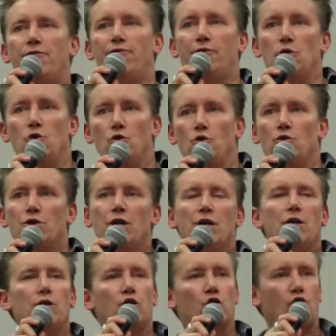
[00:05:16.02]
food,
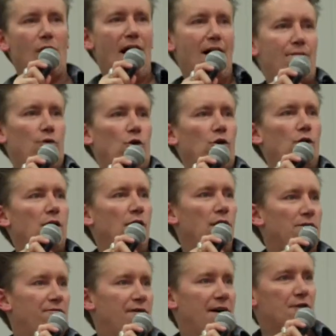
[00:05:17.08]
travel,
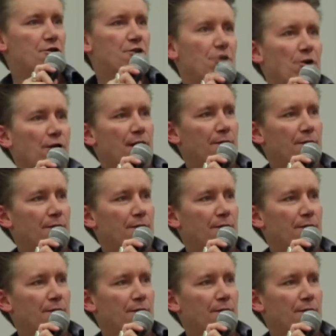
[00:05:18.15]
adventure,